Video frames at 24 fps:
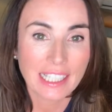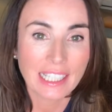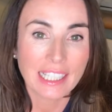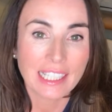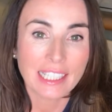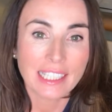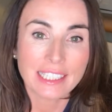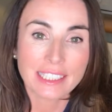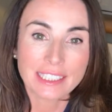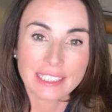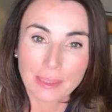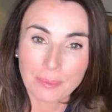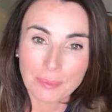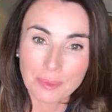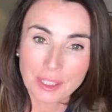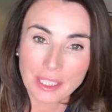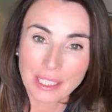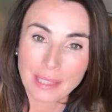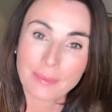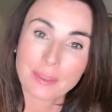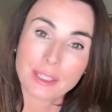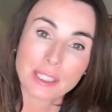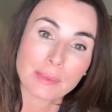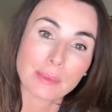
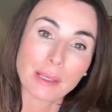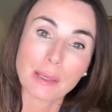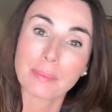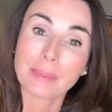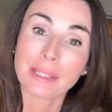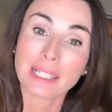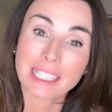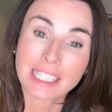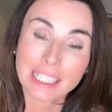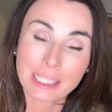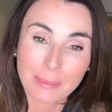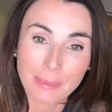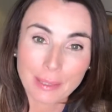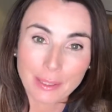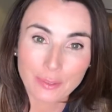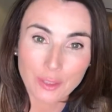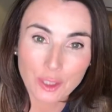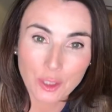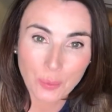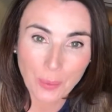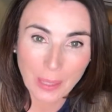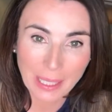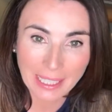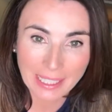Sometimes there might be a little bit of
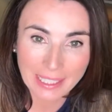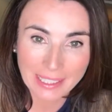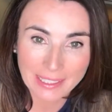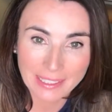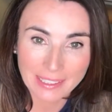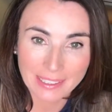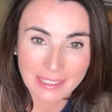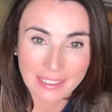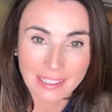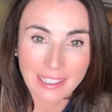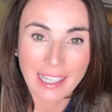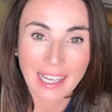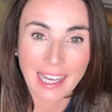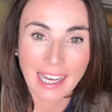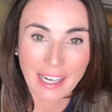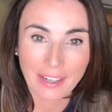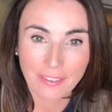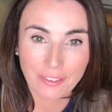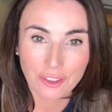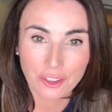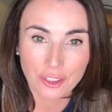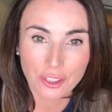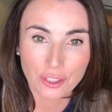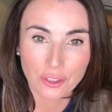swelling
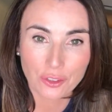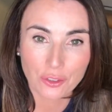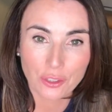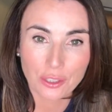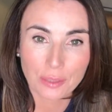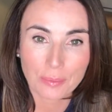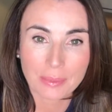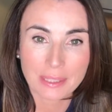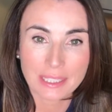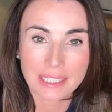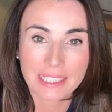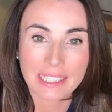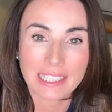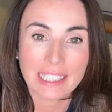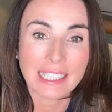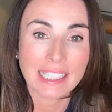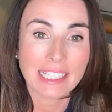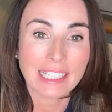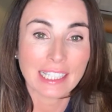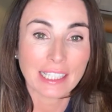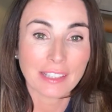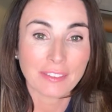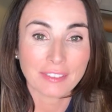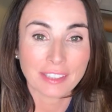after the treatment.
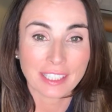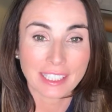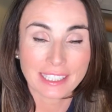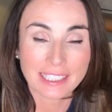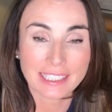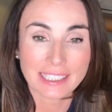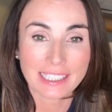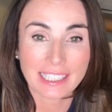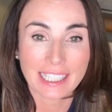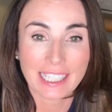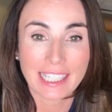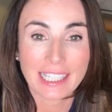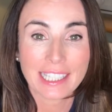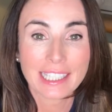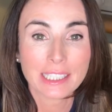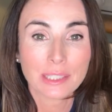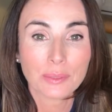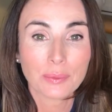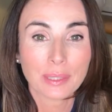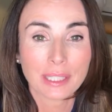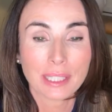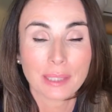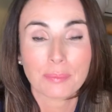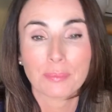If that's the case, we
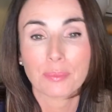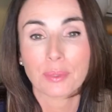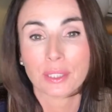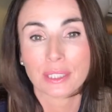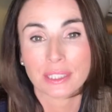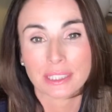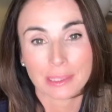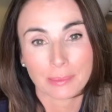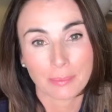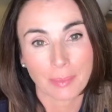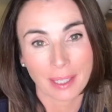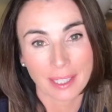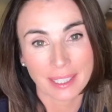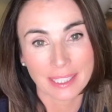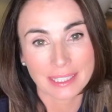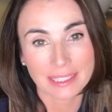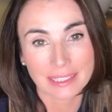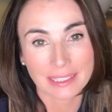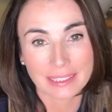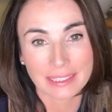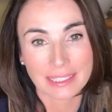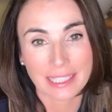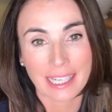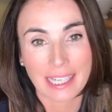can put some ice
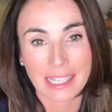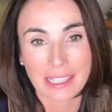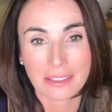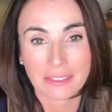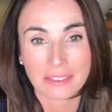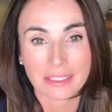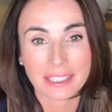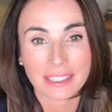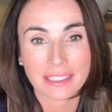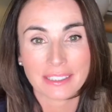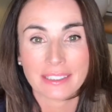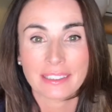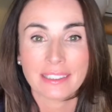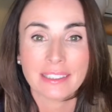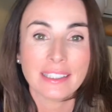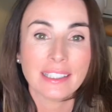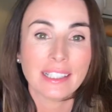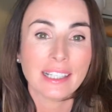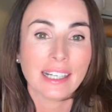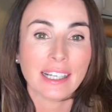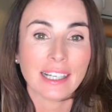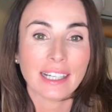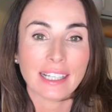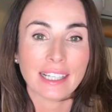on the area.
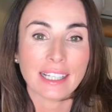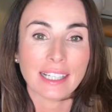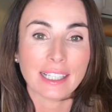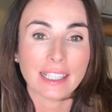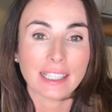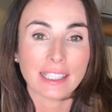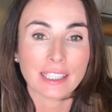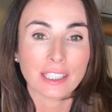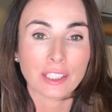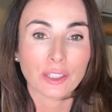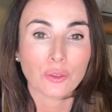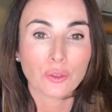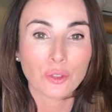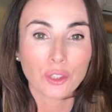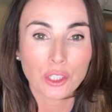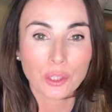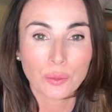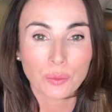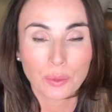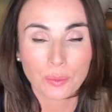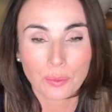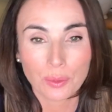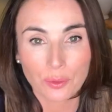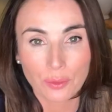Usually we
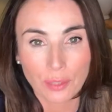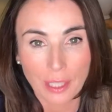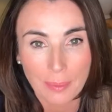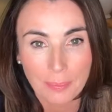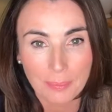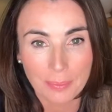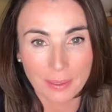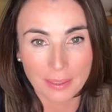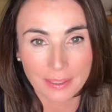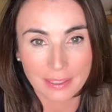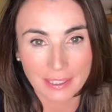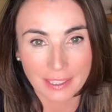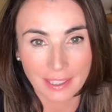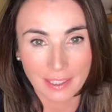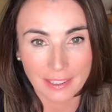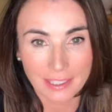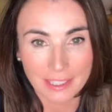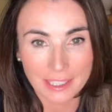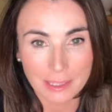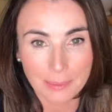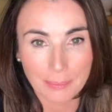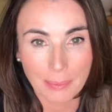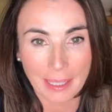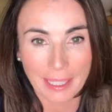would wrap the
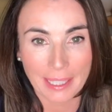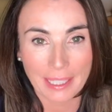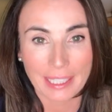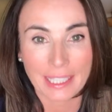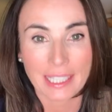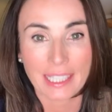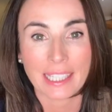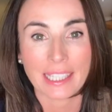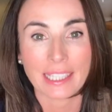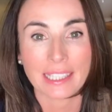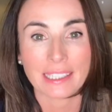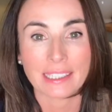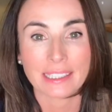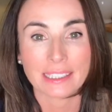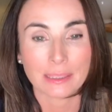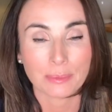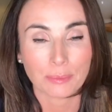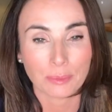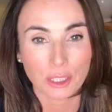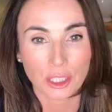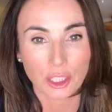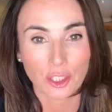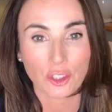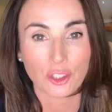ice pack in some
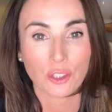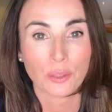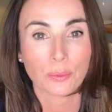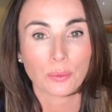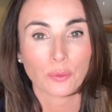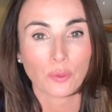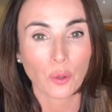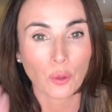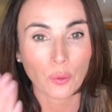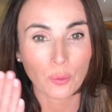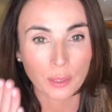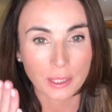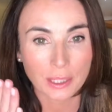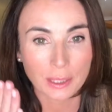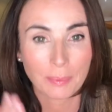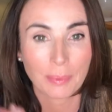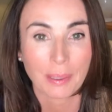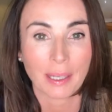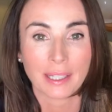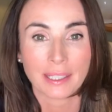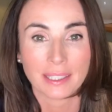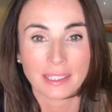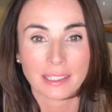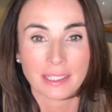tissue before we'd
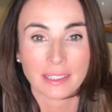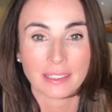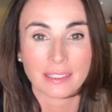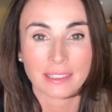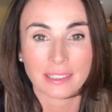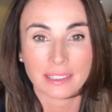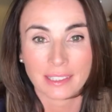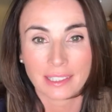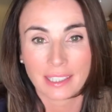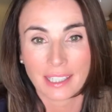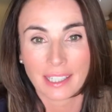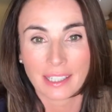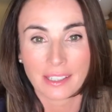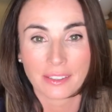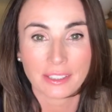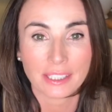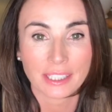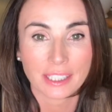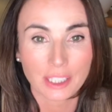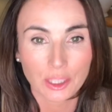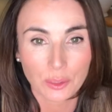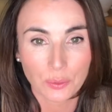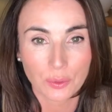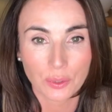apply it on the area
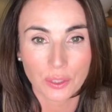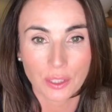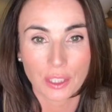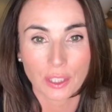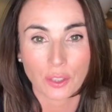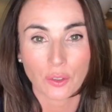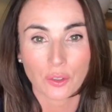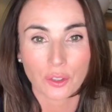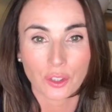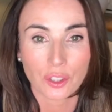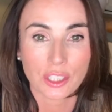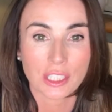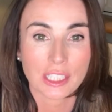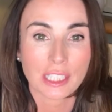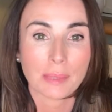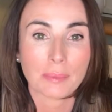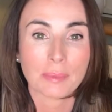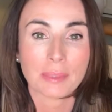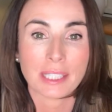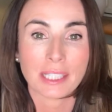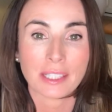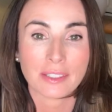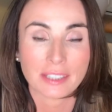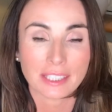in order to keep
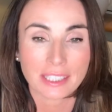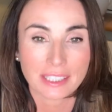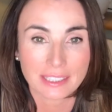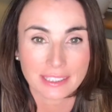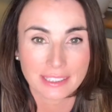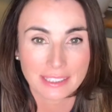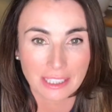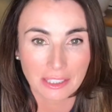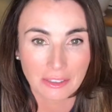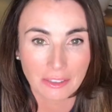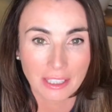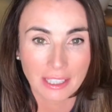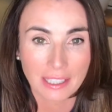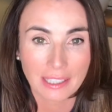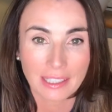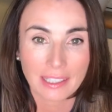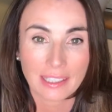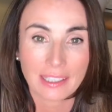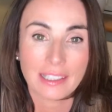the area sterile.